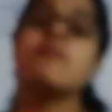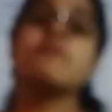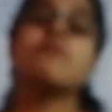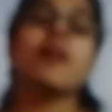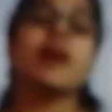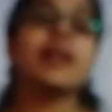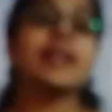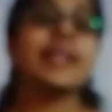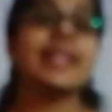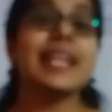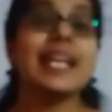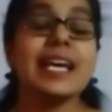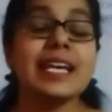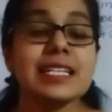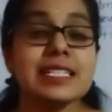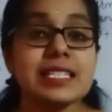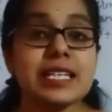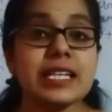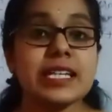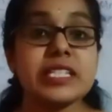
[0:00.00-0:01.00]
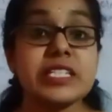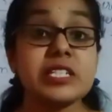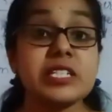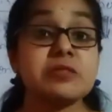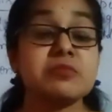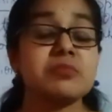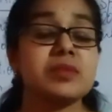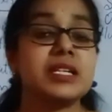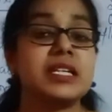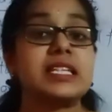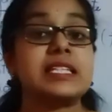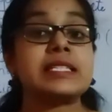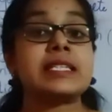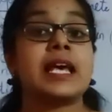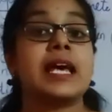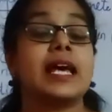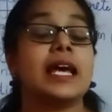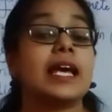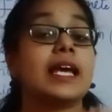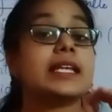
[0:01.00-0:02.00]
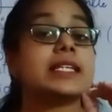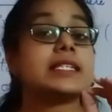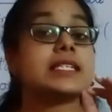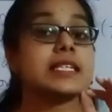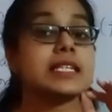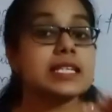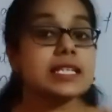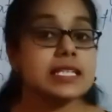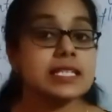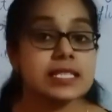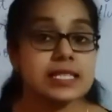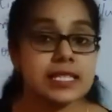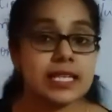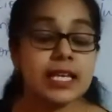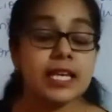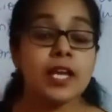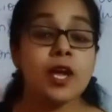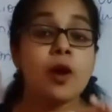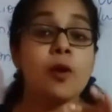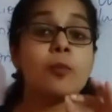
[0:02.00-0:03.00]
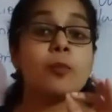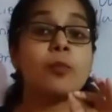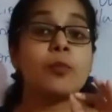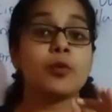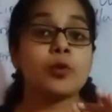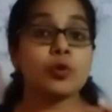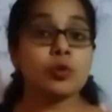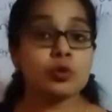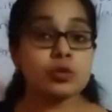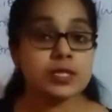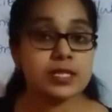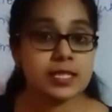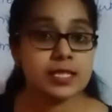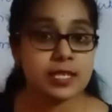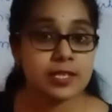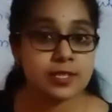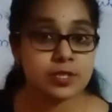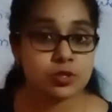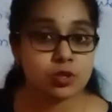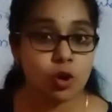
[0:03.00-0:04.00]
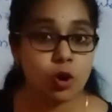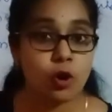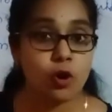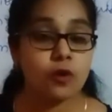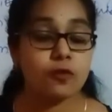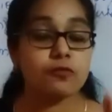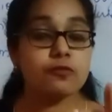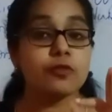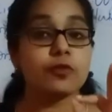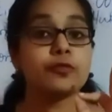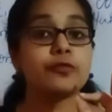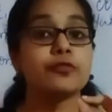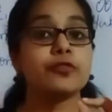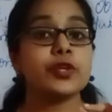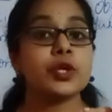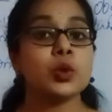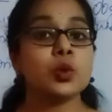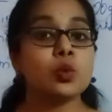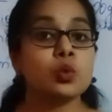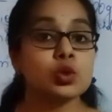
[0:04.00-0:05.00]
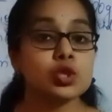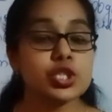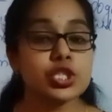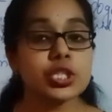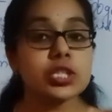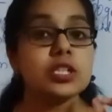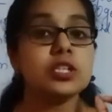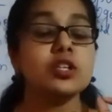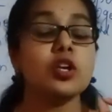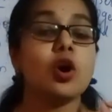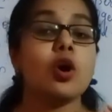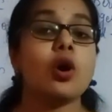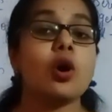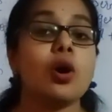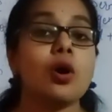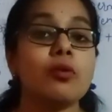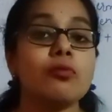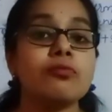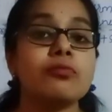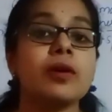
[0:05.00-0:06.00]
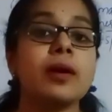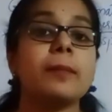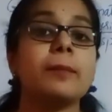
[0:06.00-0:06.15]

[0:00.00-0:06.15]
Fertilization means it is the process of fusion of